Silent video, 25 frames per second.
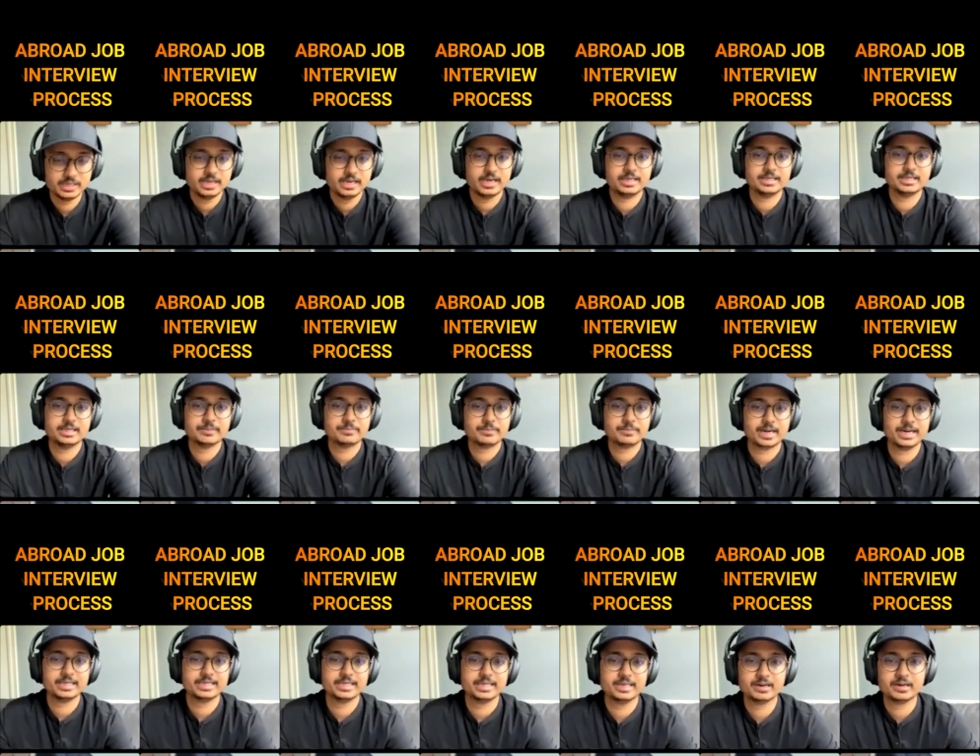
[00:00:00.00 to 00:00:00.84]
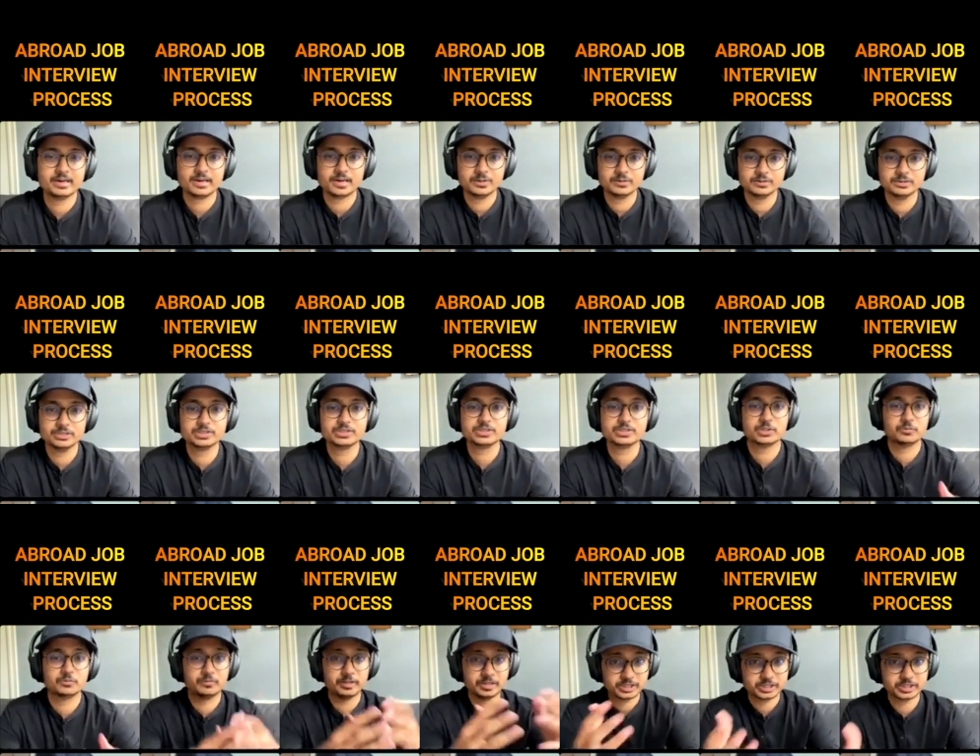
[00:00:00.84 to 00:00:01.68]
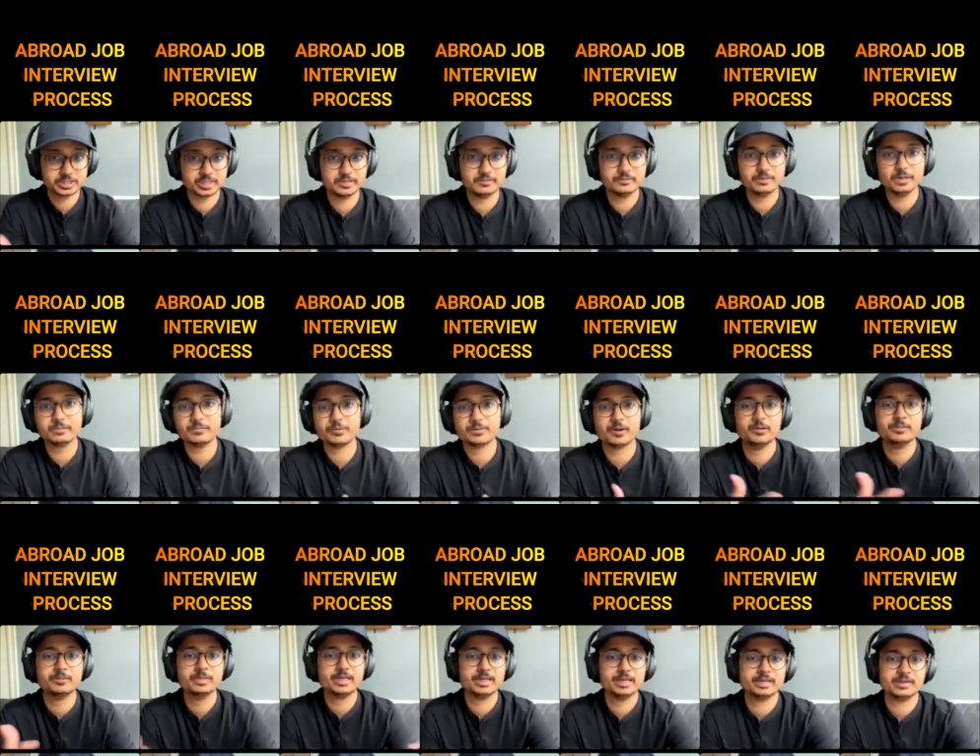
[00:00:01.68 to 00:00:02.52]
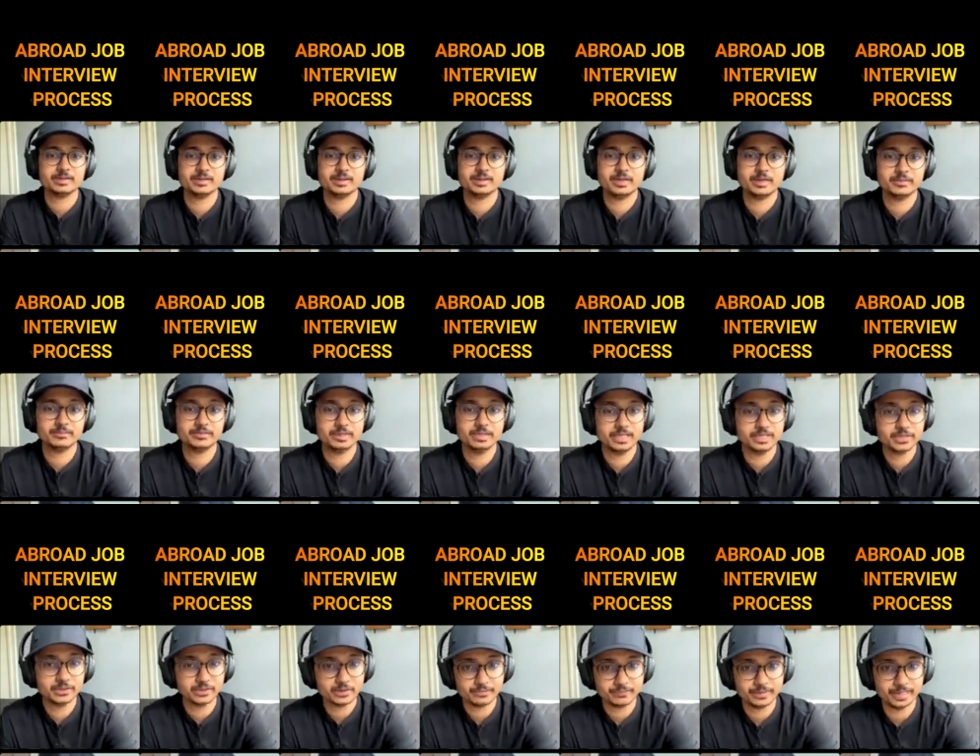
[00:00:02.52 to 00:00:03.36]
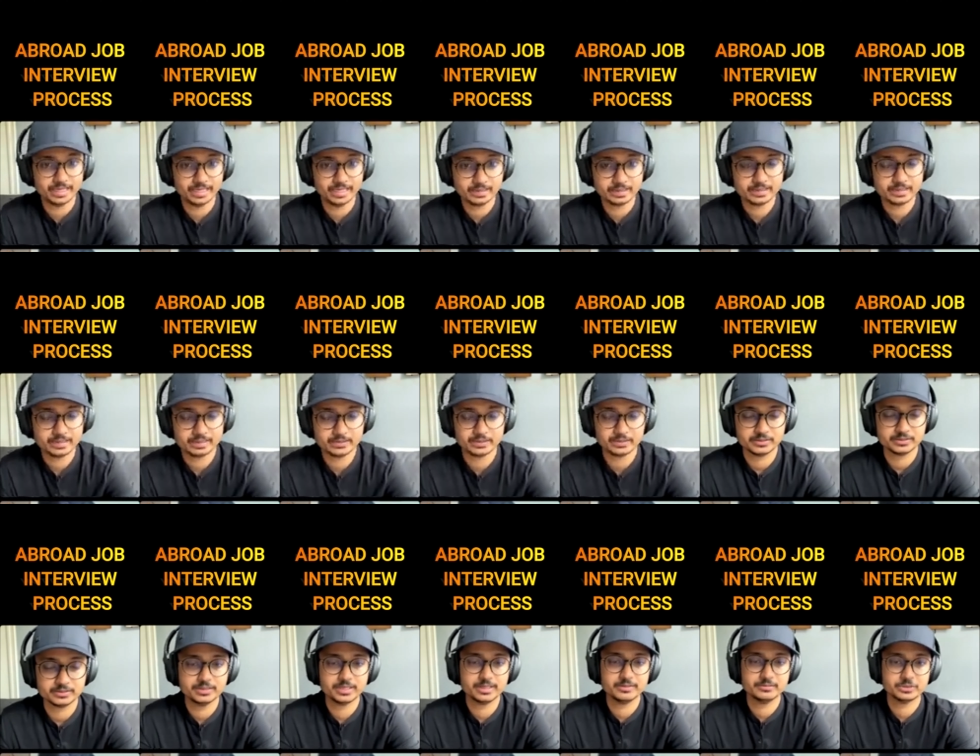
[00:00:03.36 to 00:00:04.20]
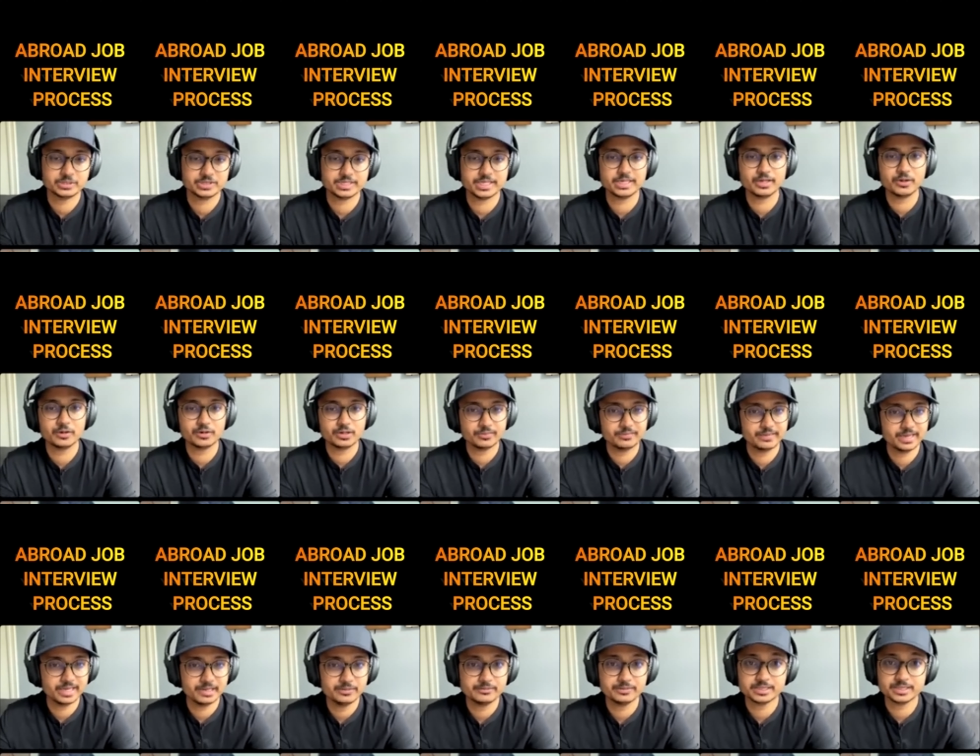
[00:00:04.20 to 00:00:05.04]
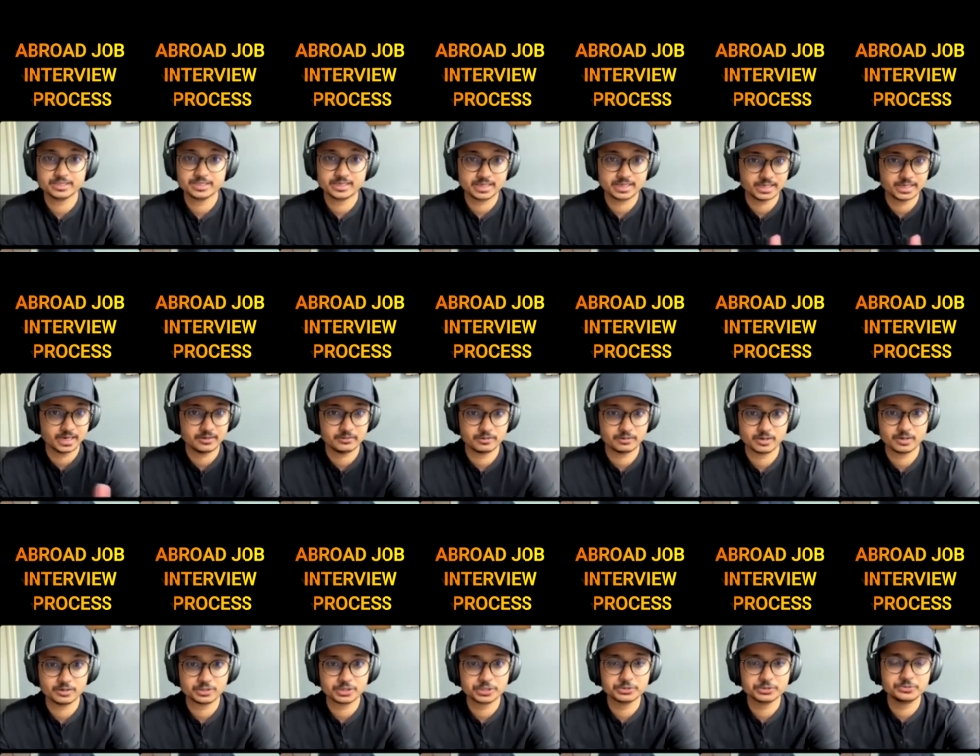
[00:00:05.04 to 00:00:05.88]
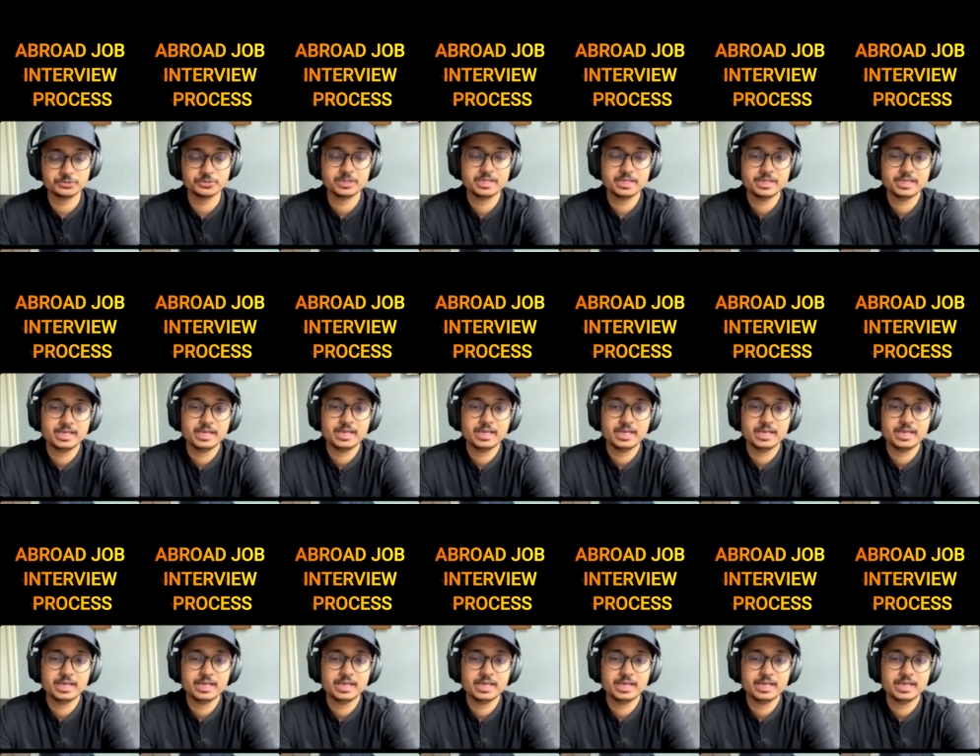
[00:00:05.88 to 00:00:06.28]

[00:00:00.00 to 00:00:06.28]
And the practical round's question will probably be in your mail. They would send out a mail within an hour or two.